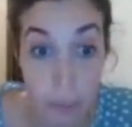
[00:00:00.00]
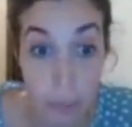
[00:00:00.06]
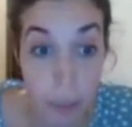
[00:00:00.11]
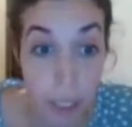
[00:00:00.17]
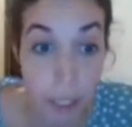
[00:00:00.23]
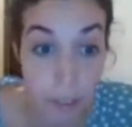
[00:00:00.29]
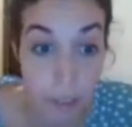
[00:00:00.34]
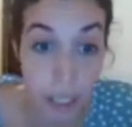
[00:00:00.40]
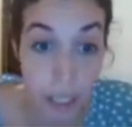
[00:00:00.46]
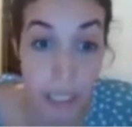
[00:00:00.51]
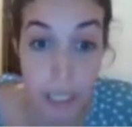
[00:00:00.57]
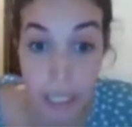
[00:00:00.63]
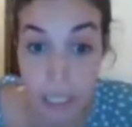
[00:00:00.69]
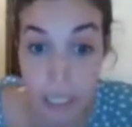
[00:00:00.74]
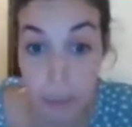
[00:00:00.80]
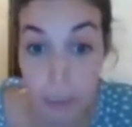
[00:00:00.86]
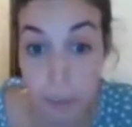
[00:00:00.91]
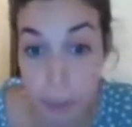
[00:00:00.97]
But if
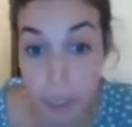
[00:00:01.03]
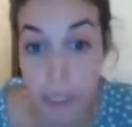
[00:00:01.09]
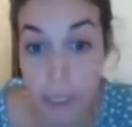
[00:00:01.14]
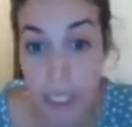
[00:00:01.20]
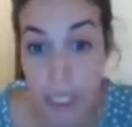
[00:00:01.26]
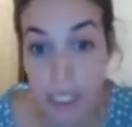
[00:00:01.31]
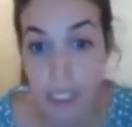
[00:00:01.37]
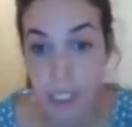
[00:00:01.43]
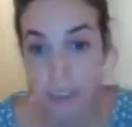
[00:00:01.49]
X is simply